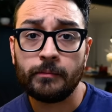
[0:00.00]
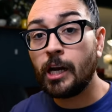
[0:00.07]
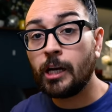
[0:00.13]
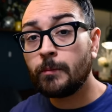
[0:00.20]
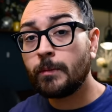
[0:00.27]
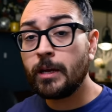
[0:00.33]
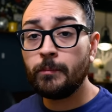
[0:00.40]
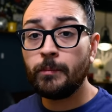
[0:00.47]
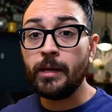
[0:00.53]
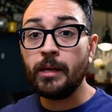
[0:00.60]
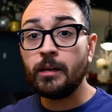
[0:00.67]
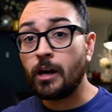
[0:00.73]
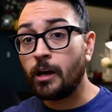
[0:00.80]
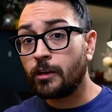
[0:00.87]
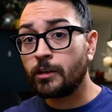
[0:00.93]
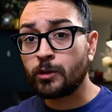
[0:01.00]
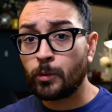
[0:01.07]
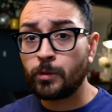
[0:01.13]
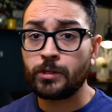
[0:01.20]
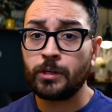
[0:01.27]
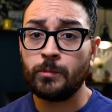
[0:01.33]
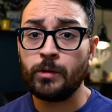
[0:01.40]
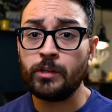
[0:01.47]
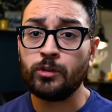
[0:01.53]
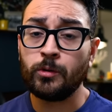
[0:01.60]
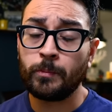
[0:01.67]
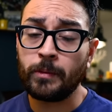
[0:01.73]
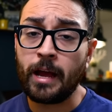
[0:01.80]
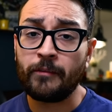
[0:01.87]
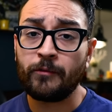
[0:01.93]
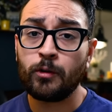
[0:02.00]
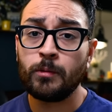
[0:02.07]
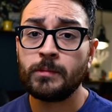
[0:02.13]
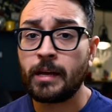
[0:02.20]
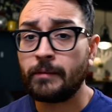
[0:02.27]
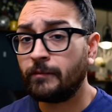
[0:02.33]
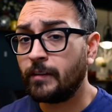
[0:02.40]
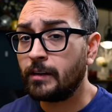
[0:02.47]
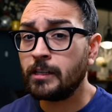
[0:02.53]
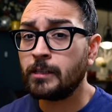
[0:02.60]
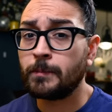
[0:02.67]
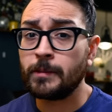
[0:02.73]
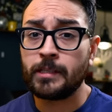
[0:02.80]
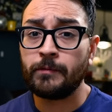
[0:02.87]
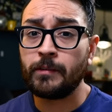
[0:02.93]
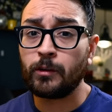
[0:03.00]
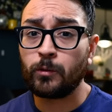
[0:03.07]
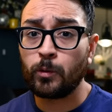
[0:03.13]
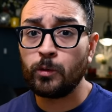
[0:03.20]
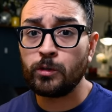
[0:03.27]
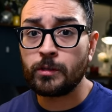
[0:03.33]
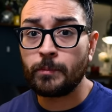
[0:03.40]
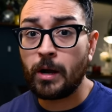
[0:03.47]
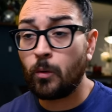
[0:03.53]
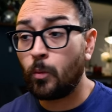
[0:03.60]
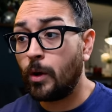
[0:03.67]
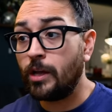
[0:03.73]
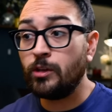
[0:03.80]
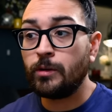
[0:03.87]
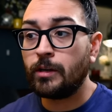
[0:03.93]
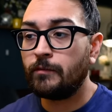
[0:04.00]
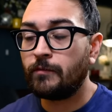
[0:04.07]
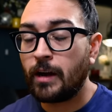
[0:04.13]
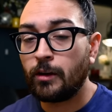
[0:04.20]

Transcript: Airbnb and other short-term rental platforms have very specific rules about when you can